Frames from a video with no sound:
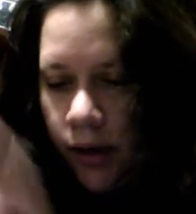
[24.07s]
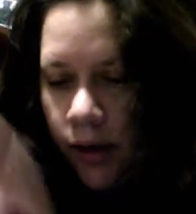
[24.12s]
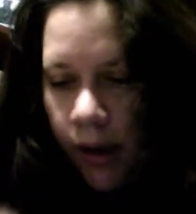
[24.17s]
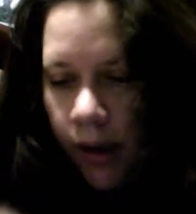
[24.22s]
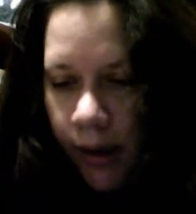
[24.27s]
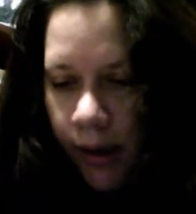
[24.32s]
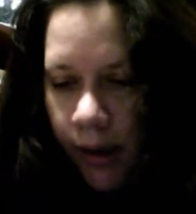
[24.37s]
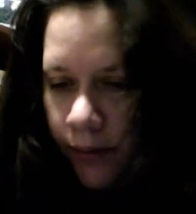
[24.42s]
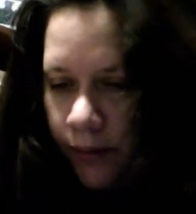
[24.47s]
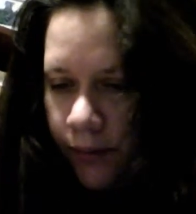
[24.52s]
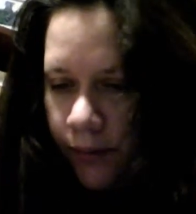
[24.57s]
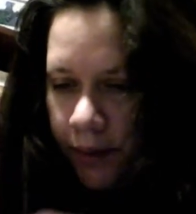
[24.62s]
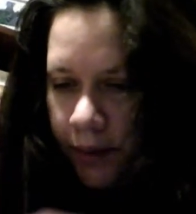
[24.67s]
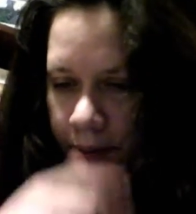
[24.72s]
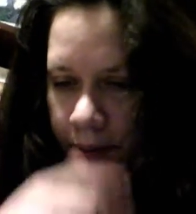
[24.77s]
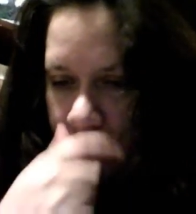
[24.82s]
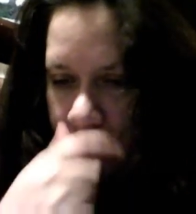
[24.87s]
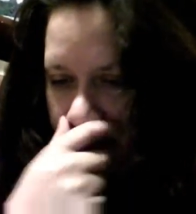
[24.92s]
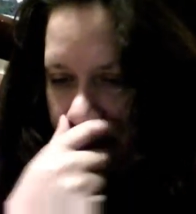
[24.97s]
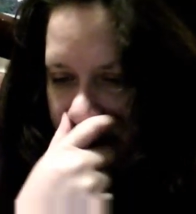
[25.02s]
I hear from
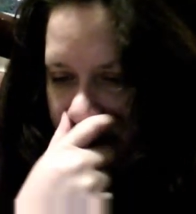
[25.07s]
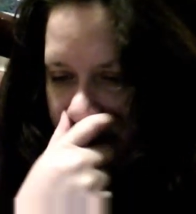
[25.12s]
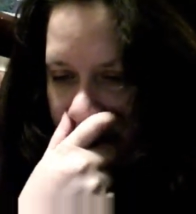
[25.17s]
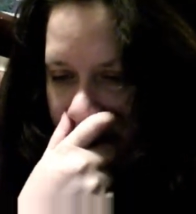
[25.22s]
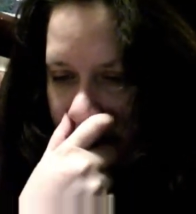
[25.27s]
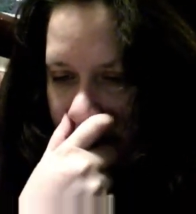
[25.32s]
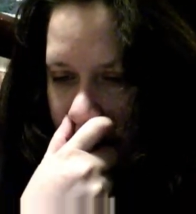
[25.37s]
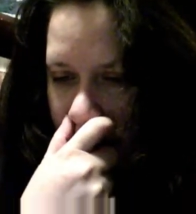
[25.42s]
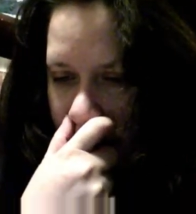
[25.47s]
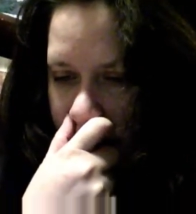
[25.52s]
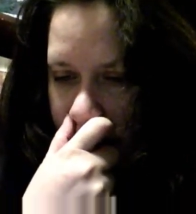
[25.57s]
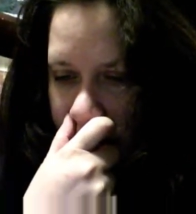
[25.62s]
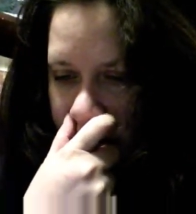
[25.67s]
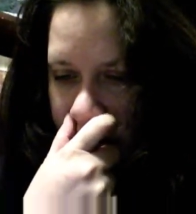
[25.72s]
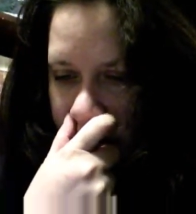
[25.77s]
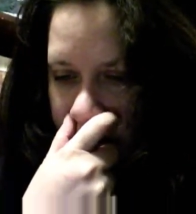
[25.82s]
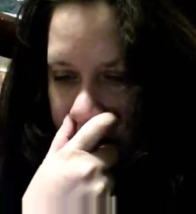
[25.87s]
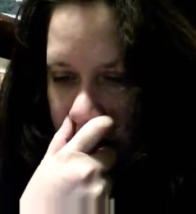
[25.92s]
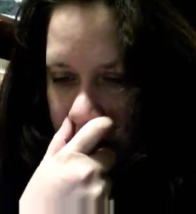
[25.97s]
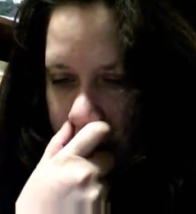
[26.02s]
them today.
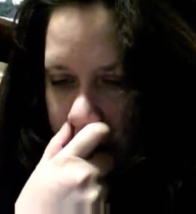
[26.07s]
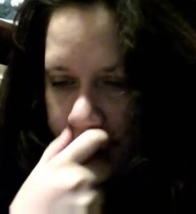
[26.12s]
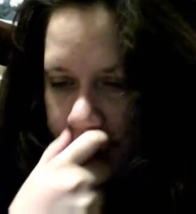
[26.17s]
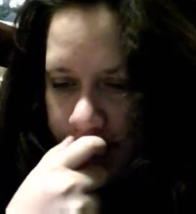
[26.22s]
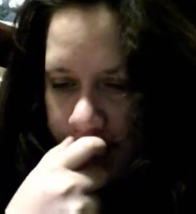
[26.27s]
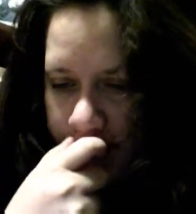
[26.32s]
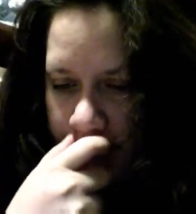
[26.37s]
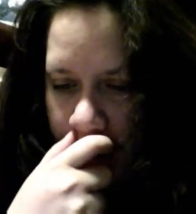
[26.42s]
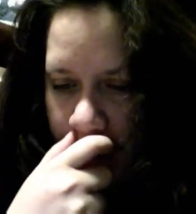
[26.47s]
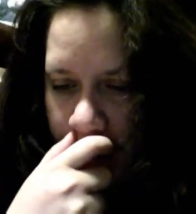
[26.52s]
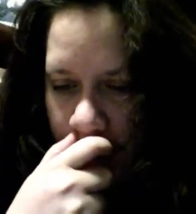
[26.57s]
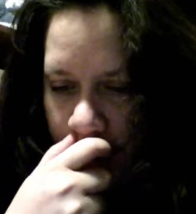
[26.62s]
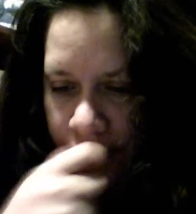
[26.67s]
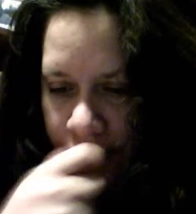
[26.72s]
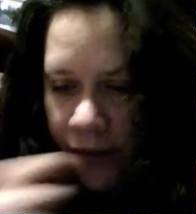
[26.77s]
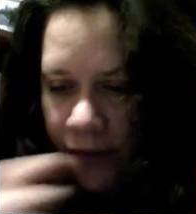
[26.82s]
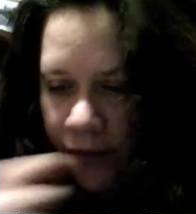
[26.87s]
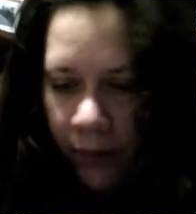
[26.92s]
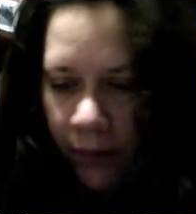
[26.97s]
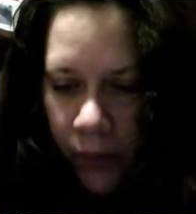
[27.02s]
So Monday,
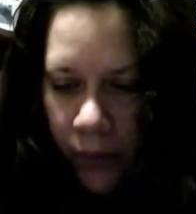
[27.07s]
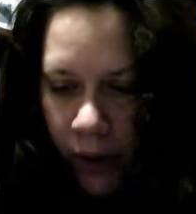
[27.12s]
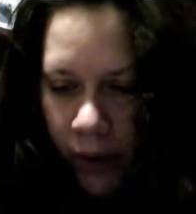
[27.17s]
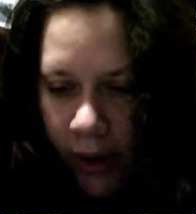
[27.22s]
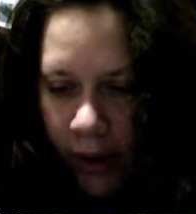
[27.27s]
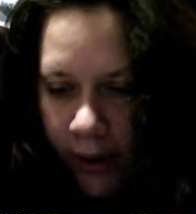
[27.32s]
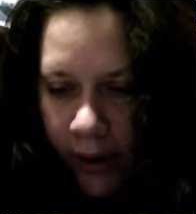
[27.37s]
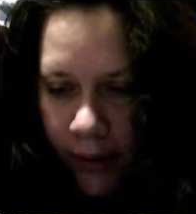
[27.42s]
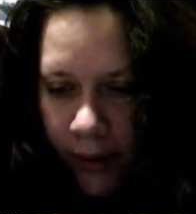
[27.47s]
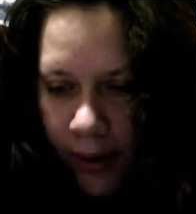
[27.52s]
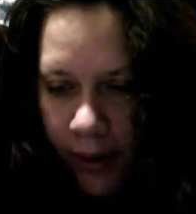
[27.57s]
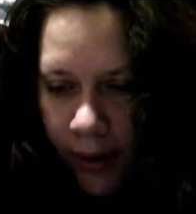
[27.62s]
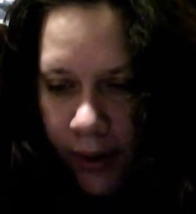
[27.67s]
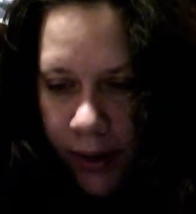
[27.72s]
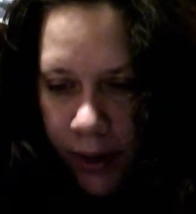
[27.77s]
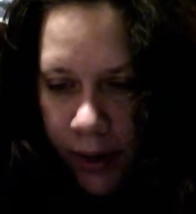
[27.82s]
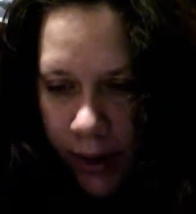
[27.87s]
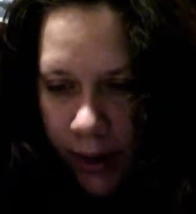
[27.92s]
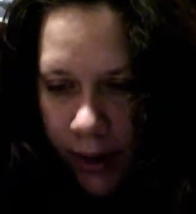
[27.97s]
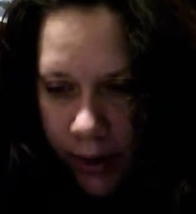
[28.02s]
February 11th,
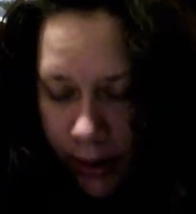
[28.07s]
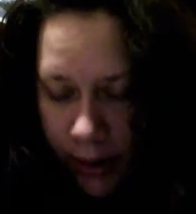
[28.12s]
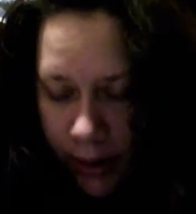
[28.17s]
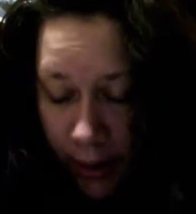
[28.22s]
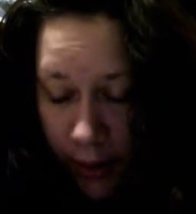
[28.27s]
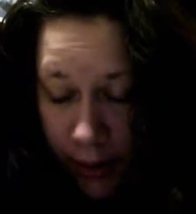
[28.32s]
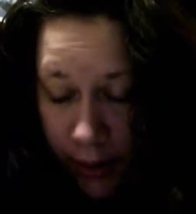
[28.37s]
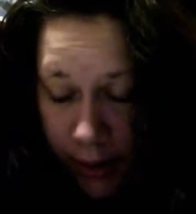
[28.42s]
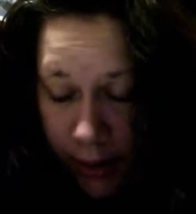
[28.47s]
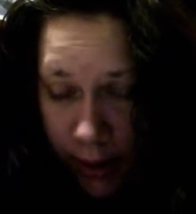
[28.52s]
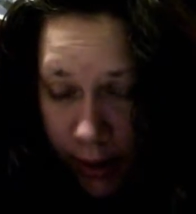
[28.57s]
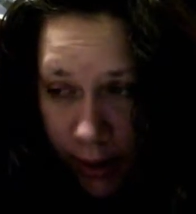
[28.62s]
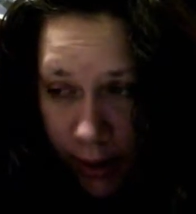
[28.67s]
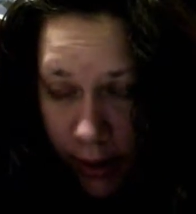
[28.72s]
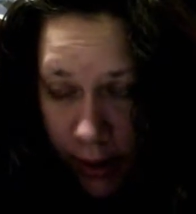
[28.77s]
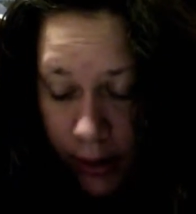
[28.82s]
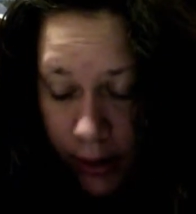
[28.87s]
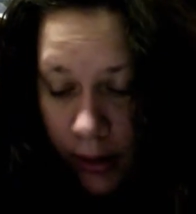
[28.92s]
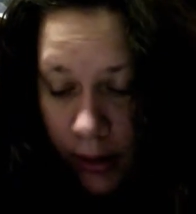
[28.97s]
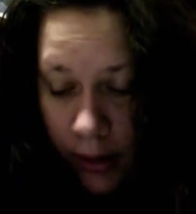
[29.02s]

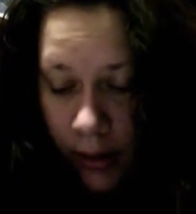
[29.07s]
2013,